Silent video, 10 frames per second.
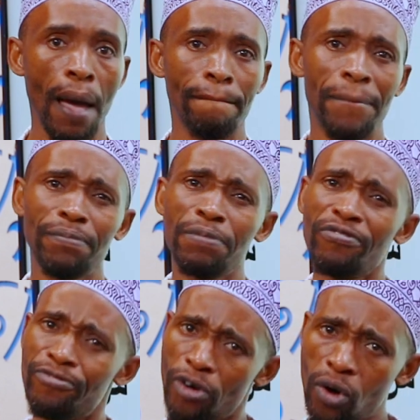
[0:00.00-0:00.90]
But
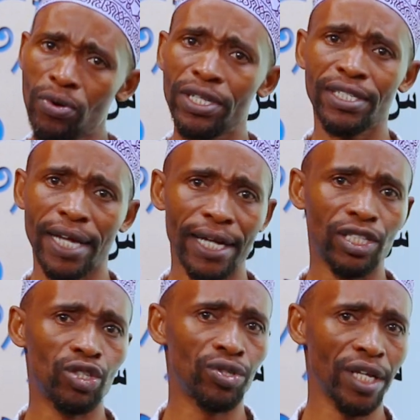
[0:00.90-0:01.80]
before we
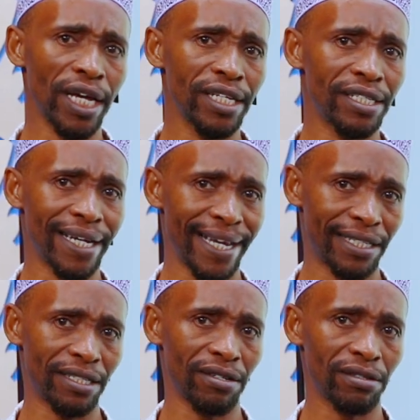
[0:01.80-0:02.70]
start today's
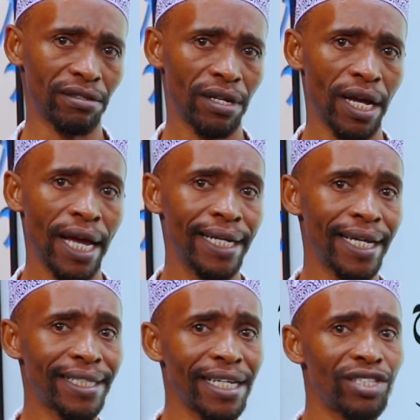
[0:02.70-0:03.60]
lesson,
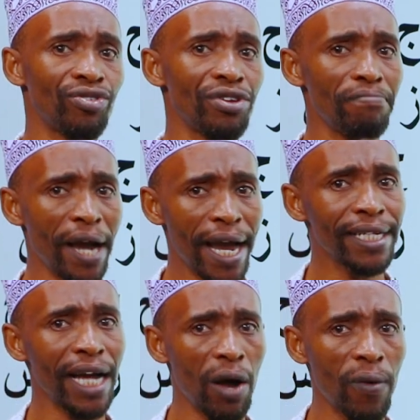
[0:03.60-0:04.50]
let us
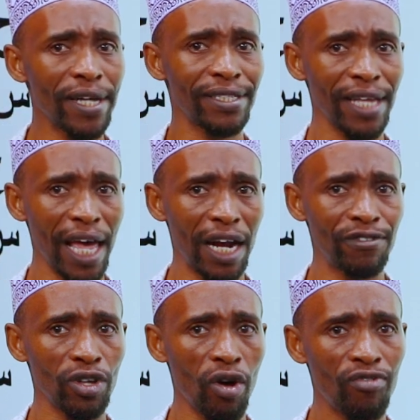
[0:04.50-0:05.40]
remind
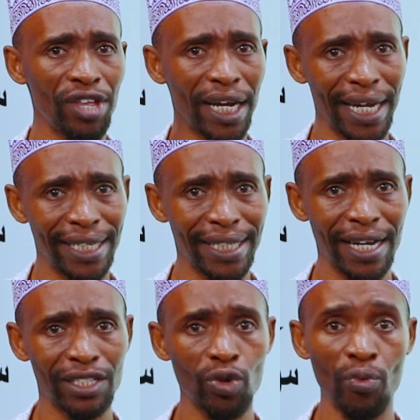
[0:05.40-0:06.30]
ourselves of the
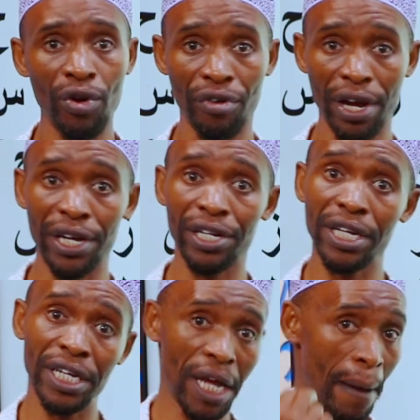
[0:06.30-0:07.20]
letters we read
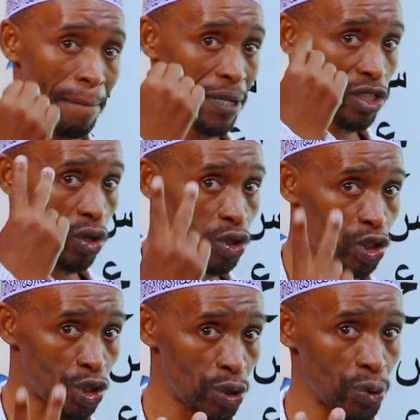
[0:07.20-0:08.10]
in episode
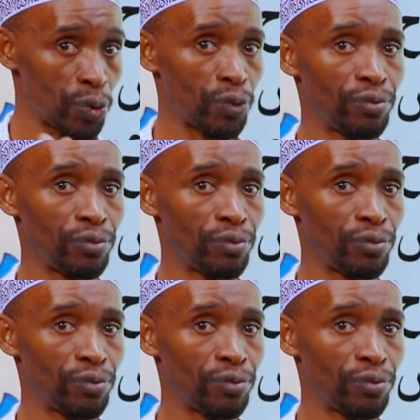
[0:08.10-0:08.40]
2.